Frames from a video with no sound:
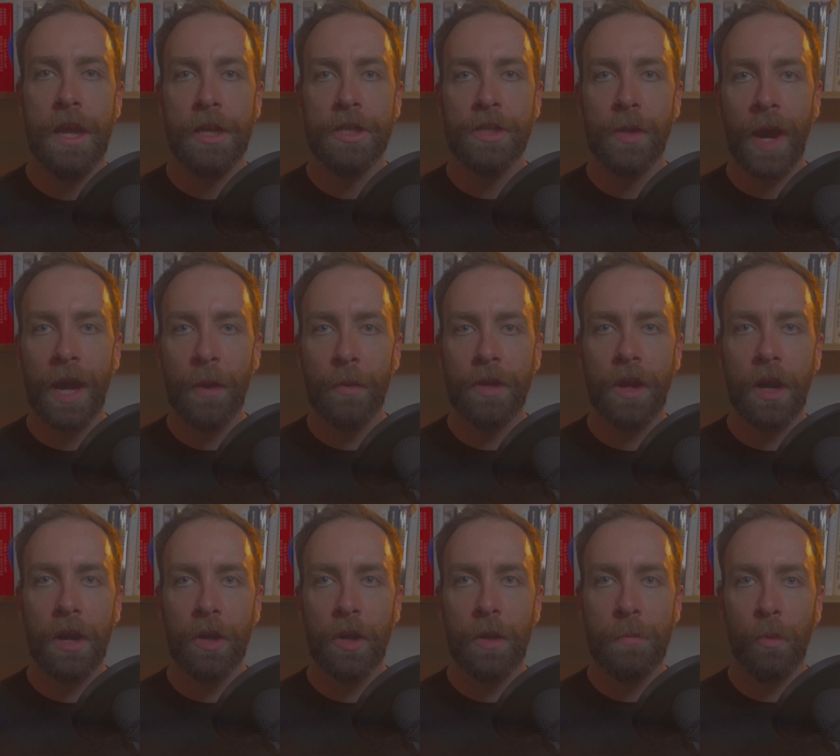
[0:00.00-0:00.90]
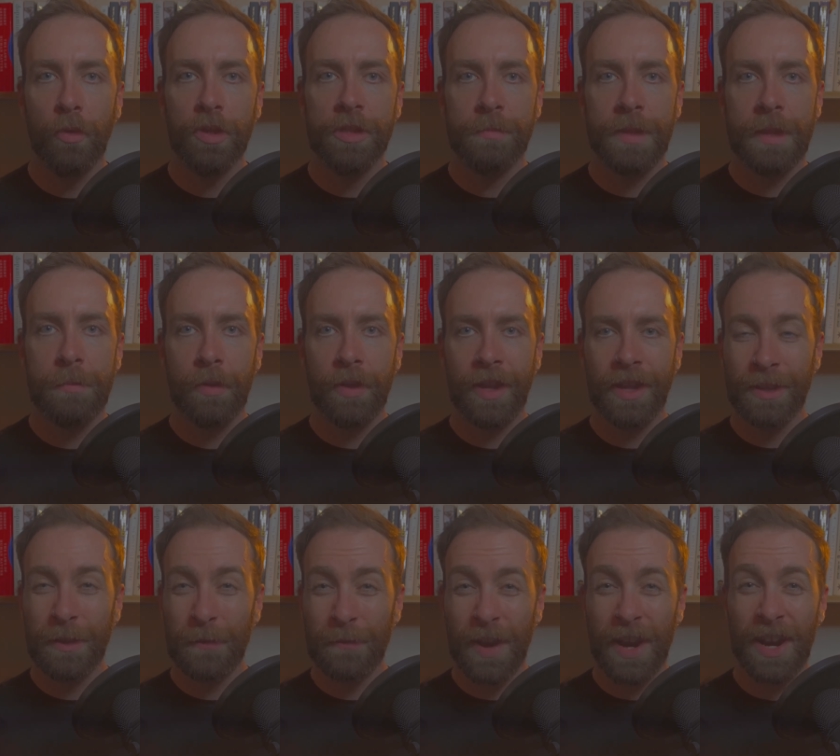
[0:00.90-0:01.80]
So I would argue most people
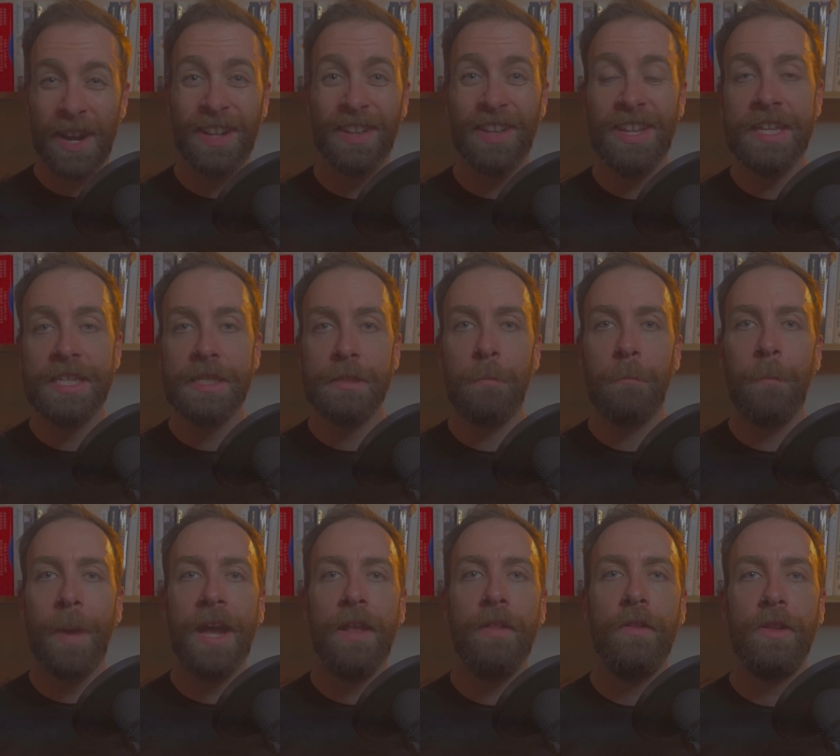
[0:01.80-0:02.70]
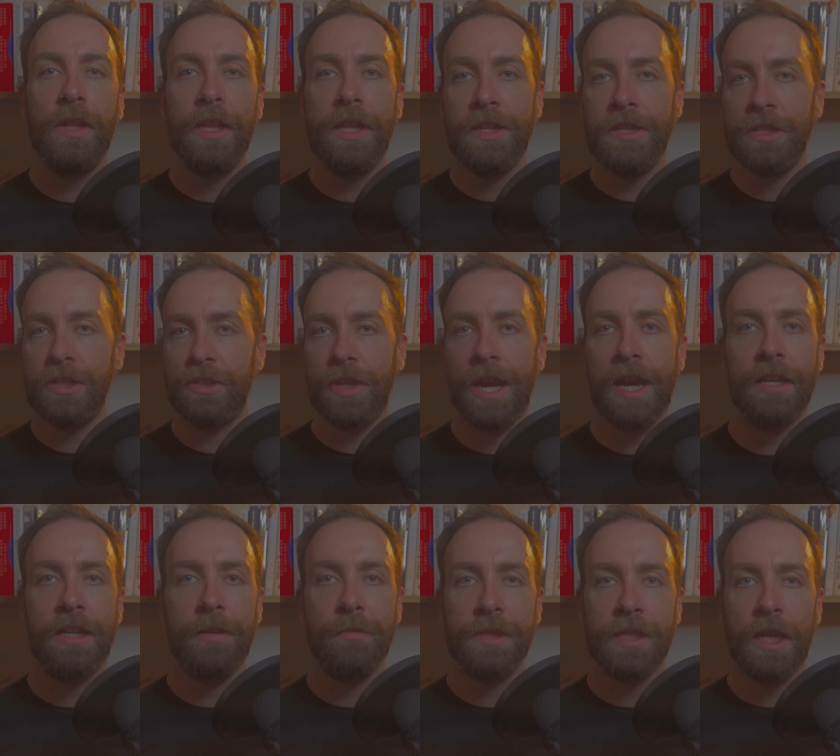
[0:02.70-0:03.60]
at the very least mildly
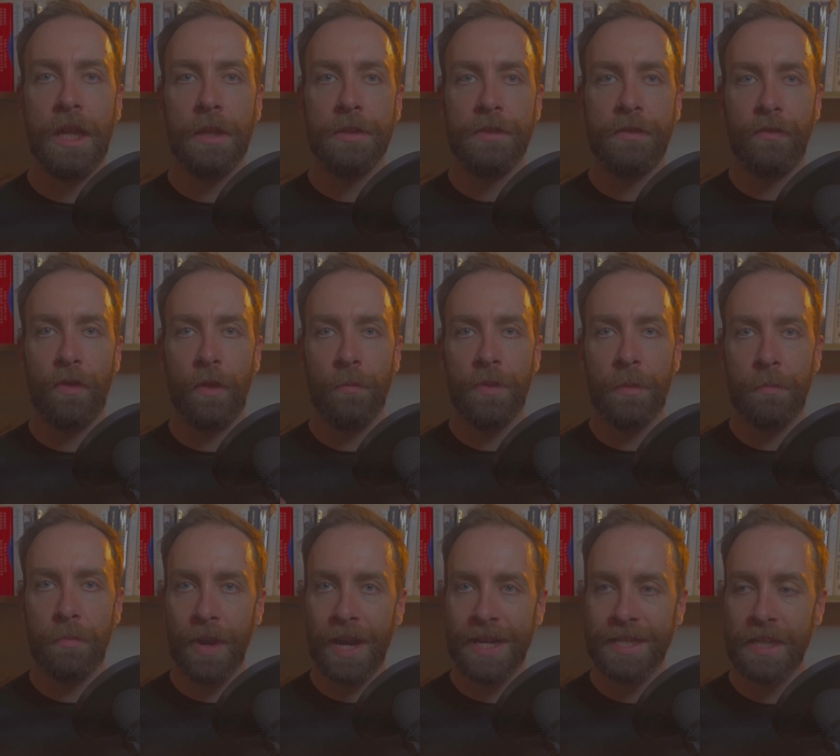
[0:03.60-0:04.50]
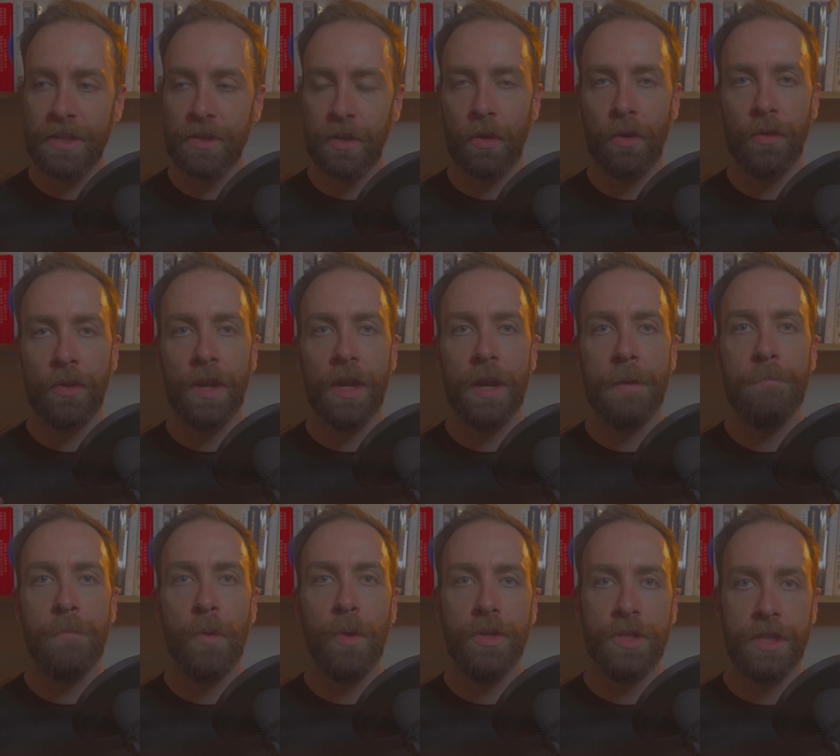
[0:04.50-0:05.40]
distract themselves from the present or their
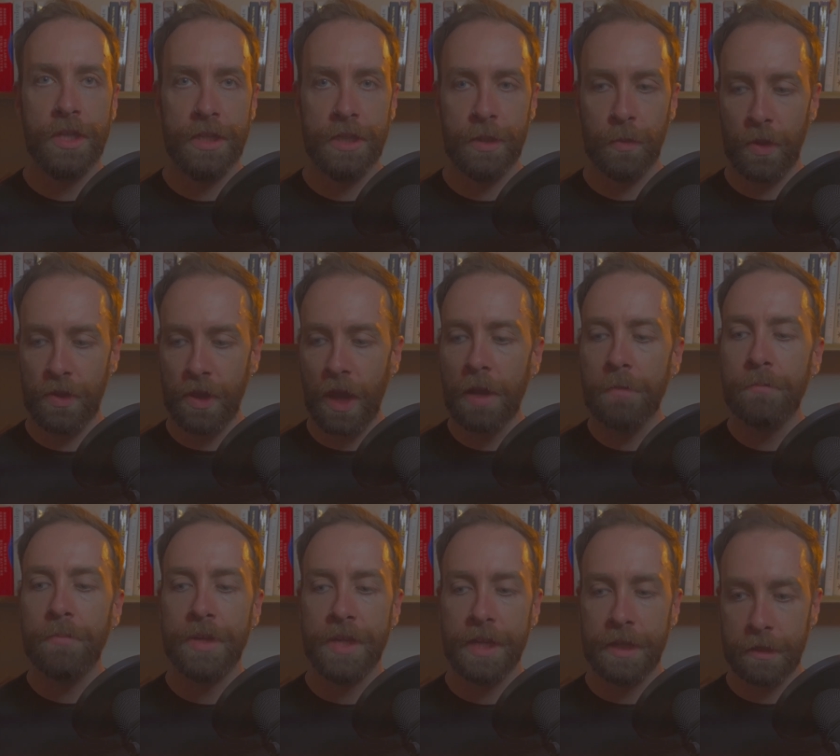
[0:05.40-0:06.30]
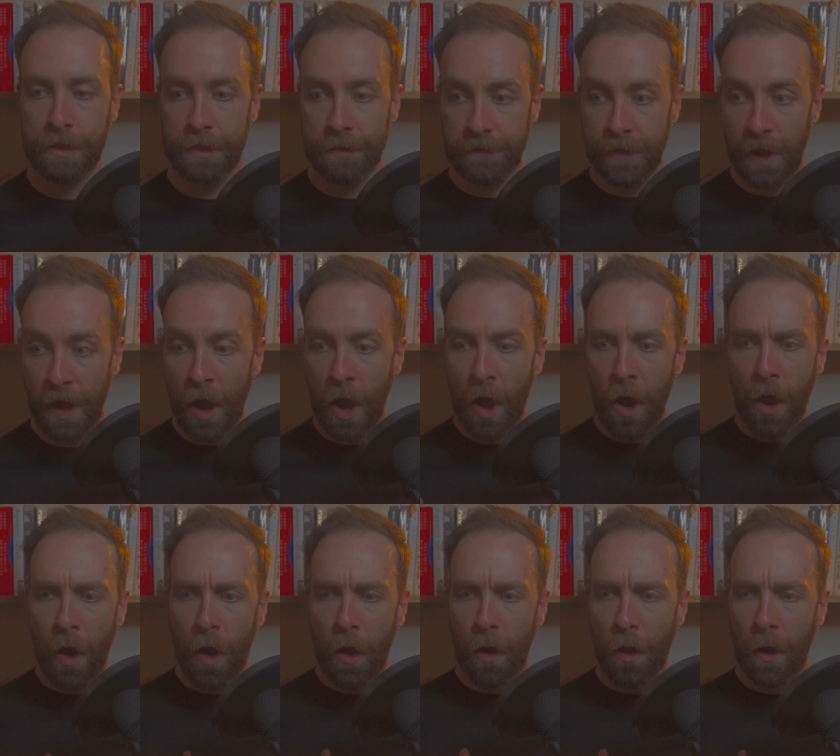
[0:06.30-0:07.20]
emotions with unproductive
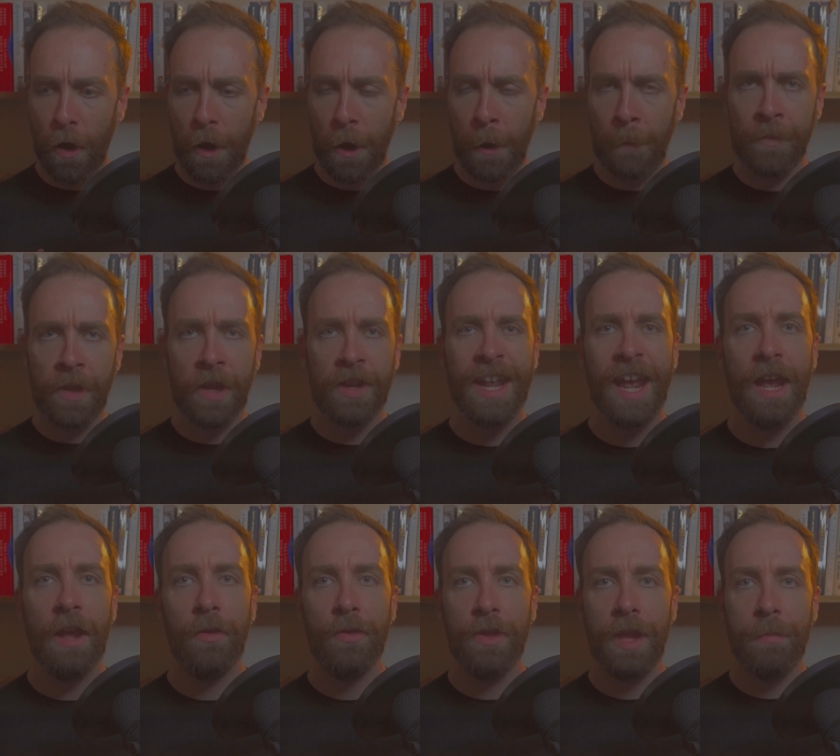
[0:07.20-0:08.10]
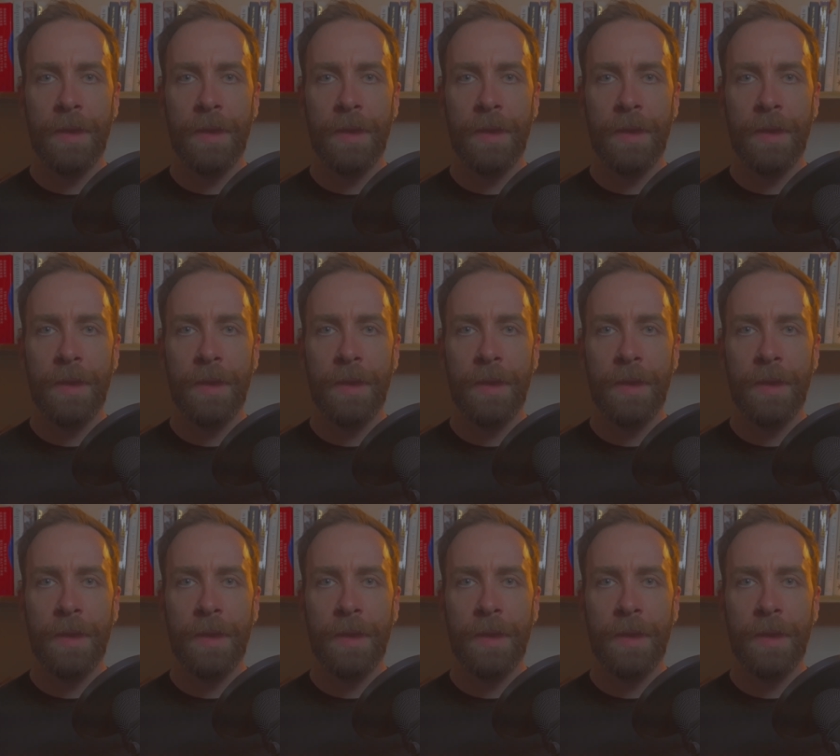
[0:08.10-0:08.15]
or unhealthy